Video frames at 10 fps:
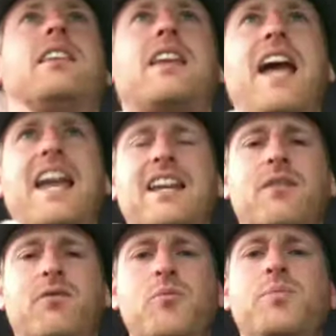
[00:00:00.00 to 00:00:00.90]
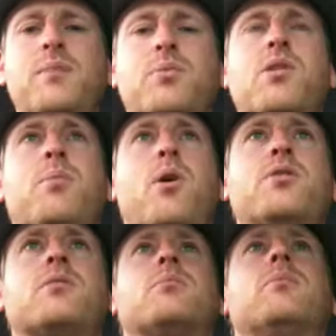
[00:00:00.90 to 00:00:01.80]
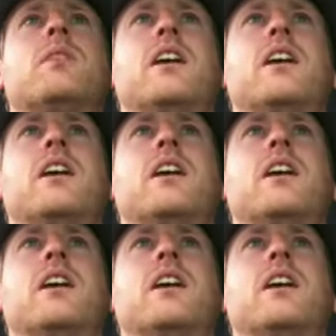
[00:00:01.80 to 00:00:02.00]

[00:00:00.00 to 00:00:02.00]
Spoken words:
taking it from the people at the bottom.